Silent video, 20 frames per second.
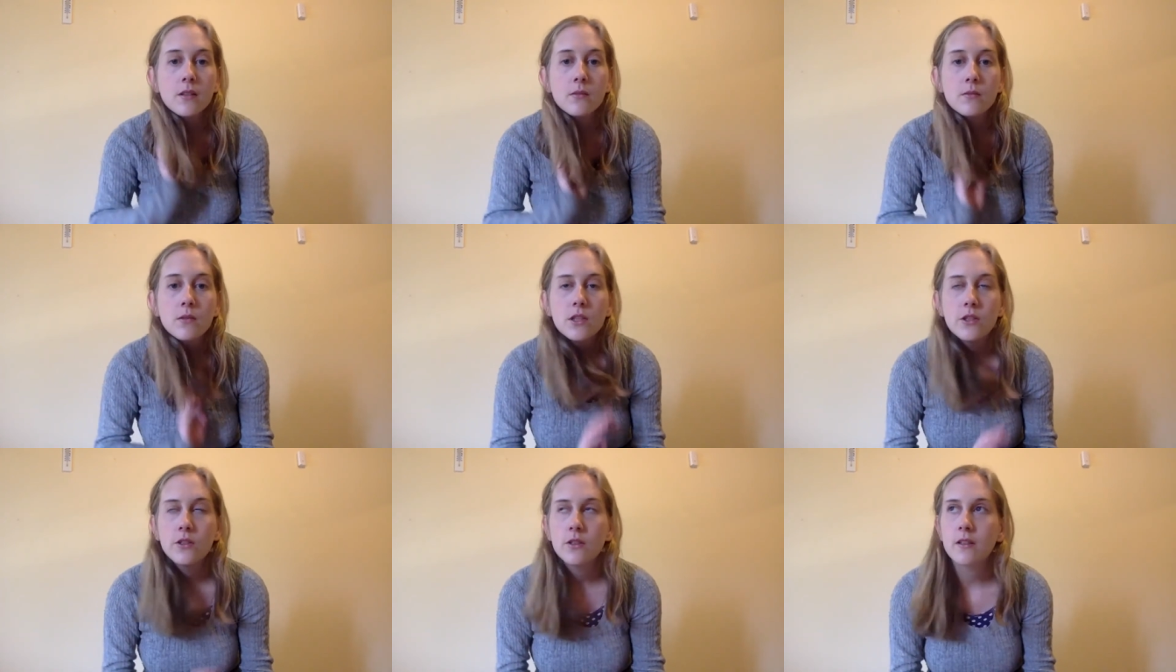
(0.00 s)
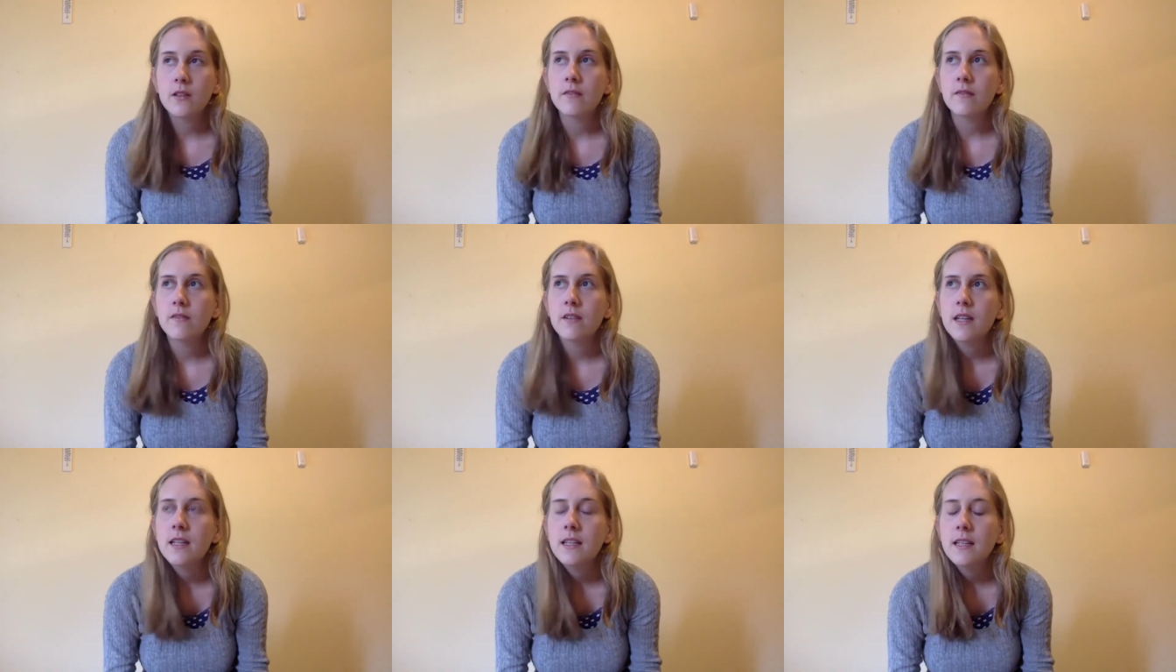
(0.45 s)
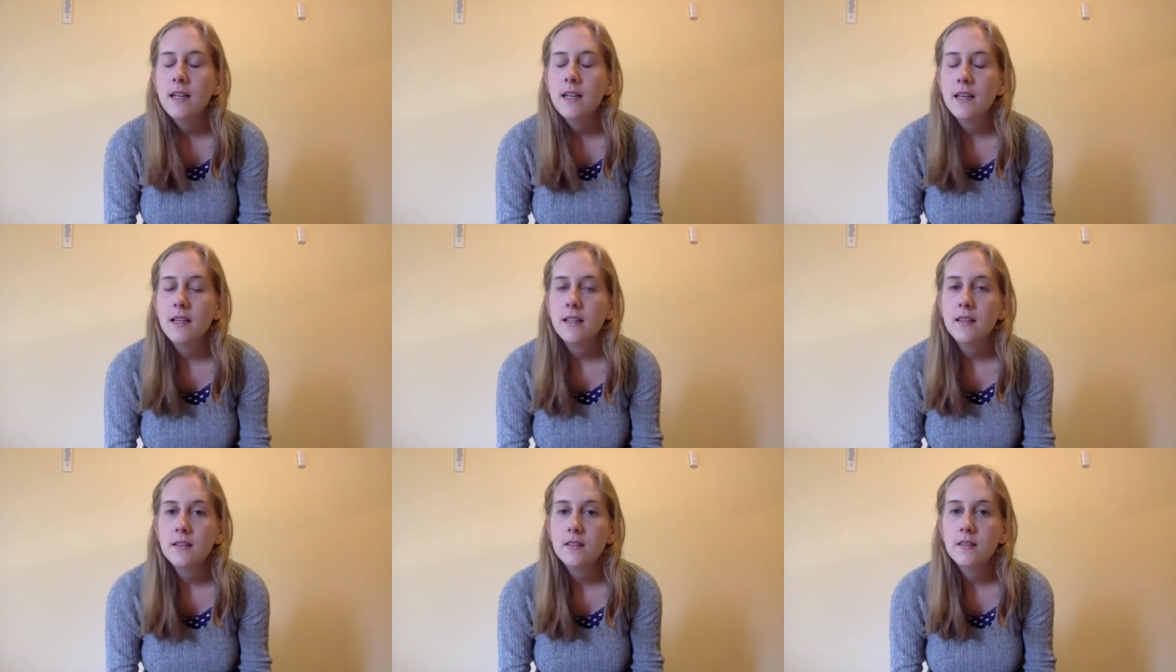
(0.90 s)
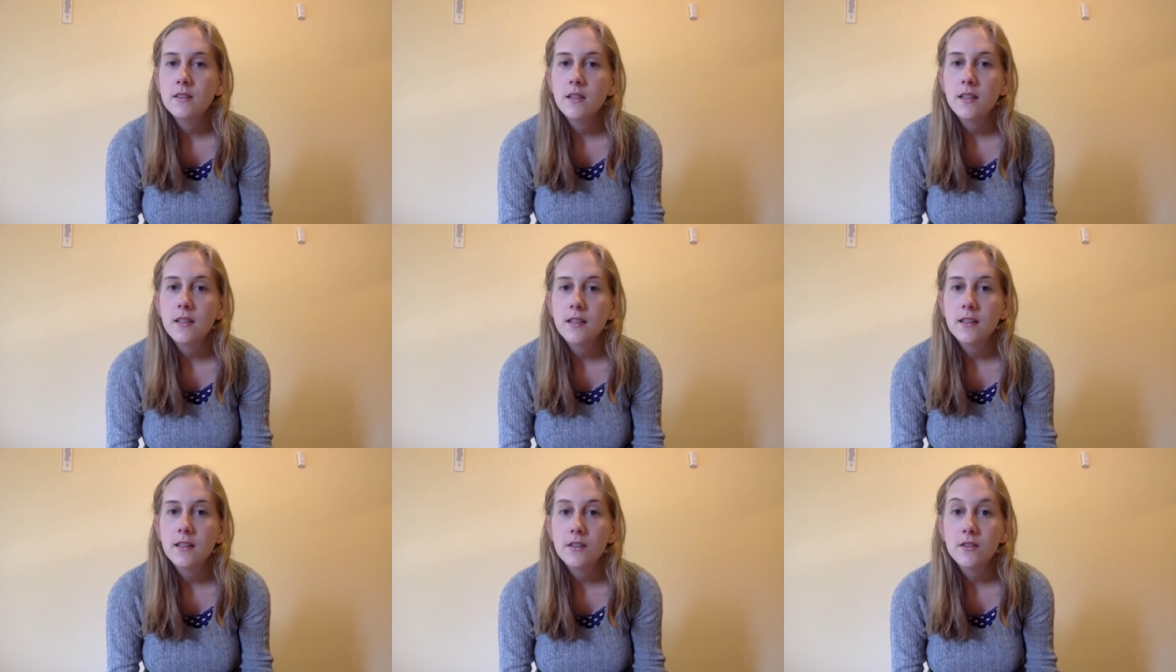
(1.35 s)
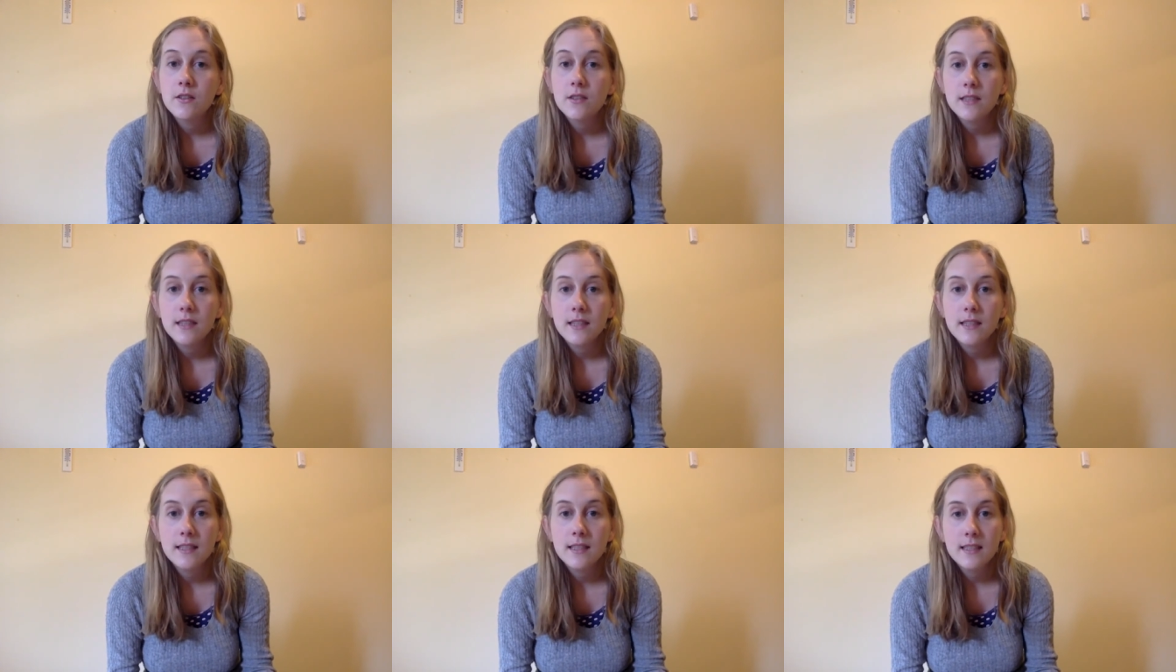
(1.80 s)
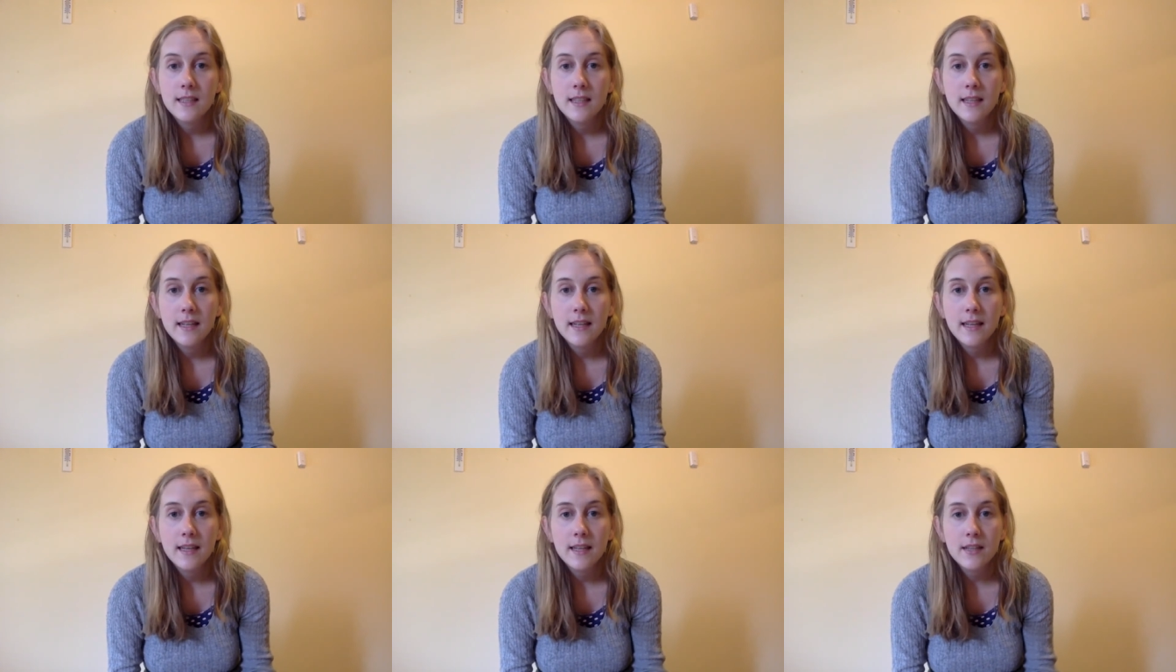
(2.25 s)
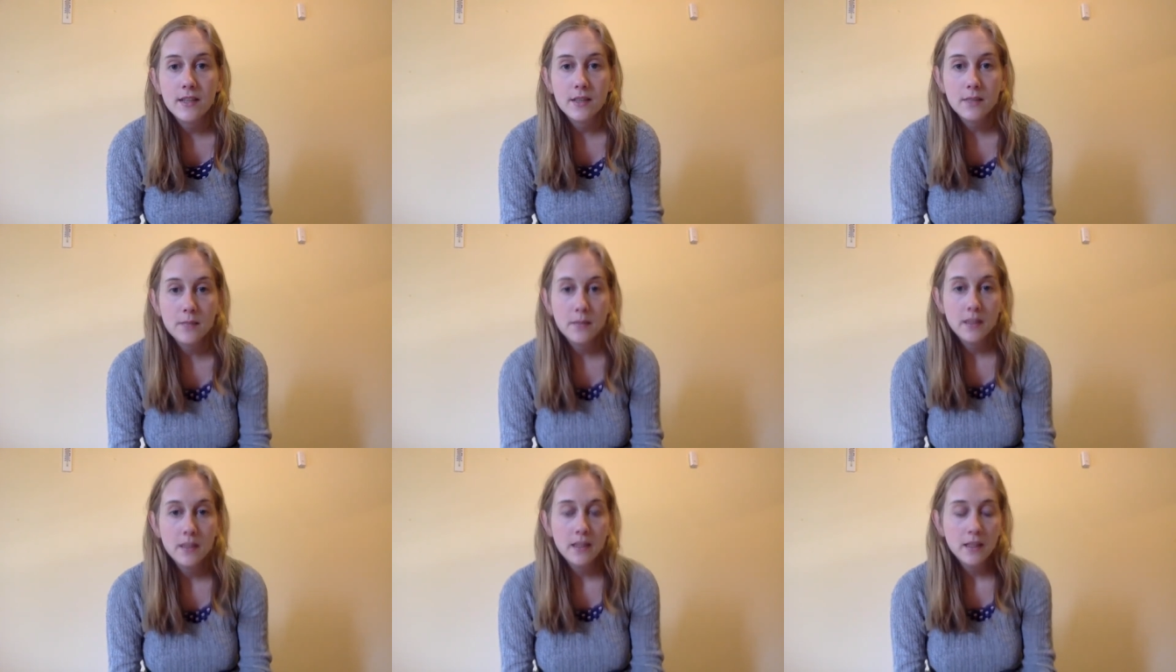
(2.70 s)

which you can find as uh, Christina's Knitting Catch Up,